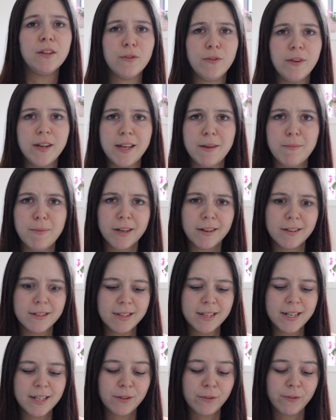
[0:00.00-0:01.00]
It's funny
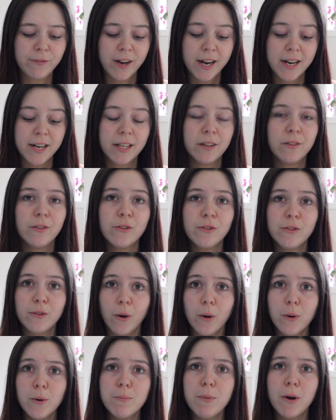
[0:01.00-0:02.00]
because it is fading
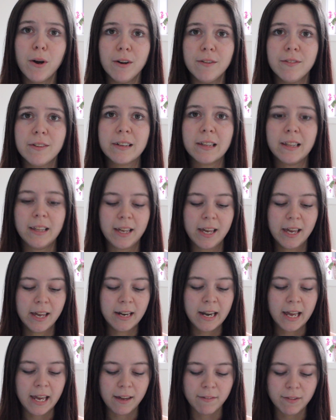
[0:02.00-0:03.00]
so perfectly
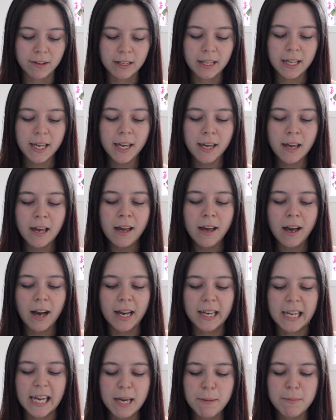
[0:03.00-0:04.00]
and evenly,
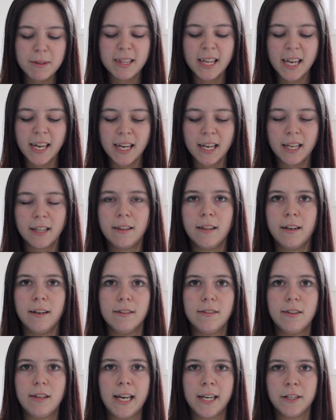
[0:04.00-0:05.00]
I keep thinking that
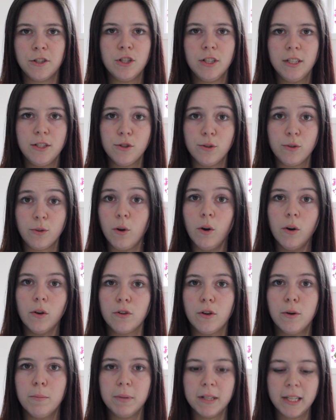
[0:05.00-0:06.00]
it's actually just
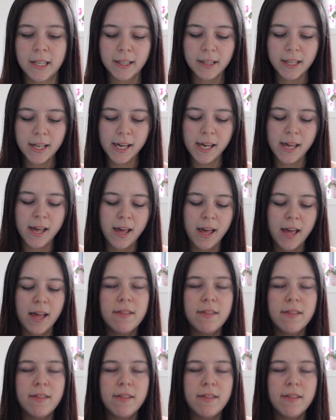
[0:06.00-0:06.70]
gone completely.